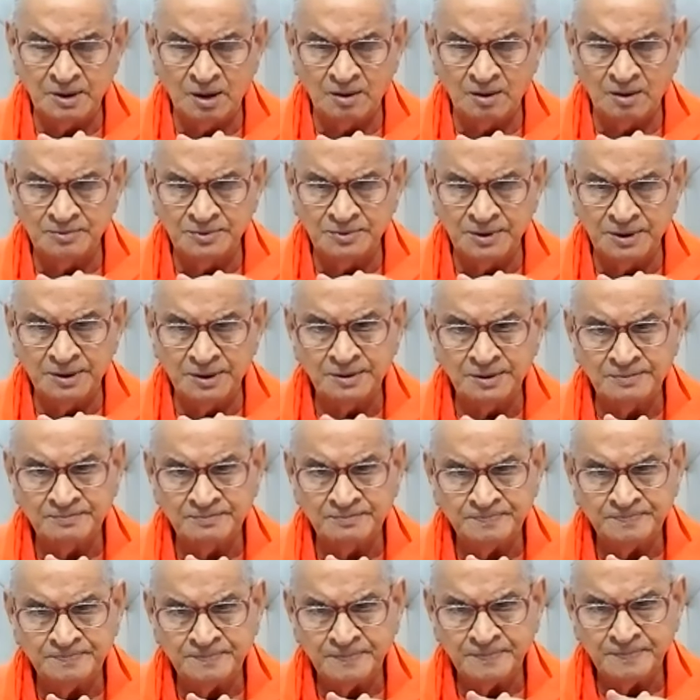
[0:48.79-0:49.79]
of the
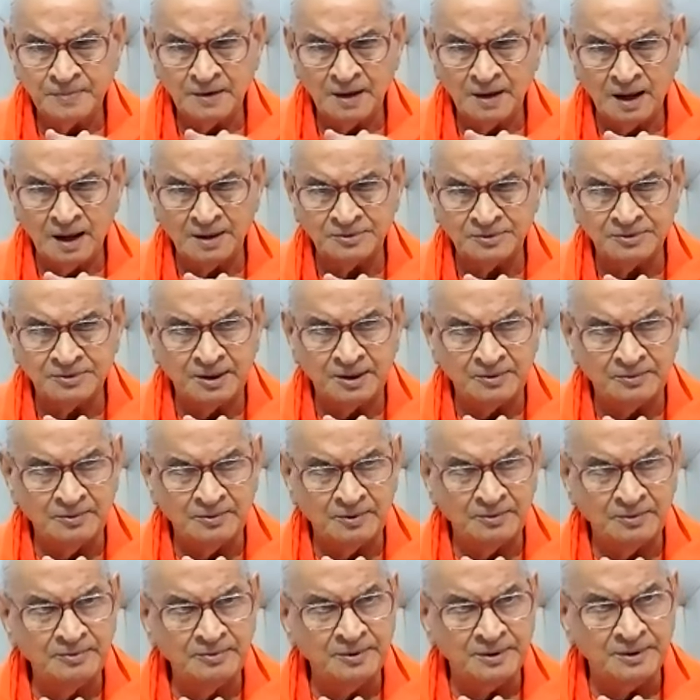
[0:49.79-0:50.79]

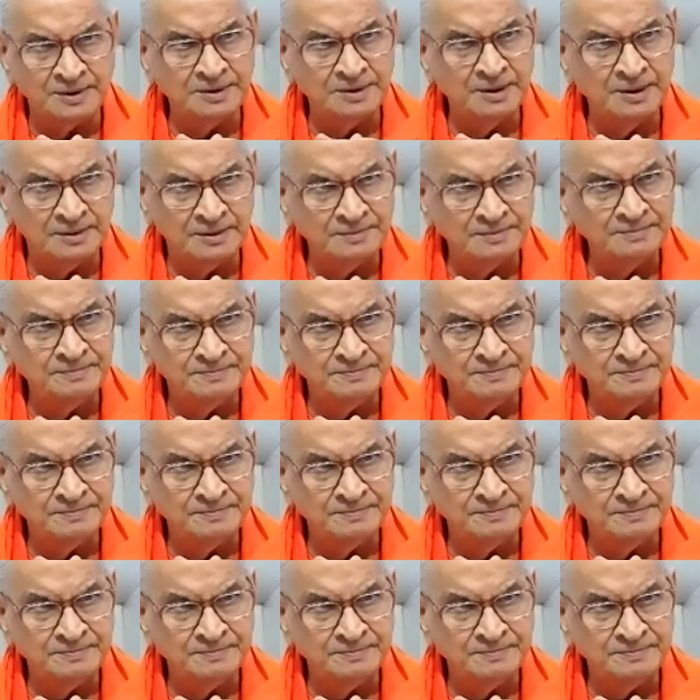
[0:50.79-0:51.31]
Atharva Veda.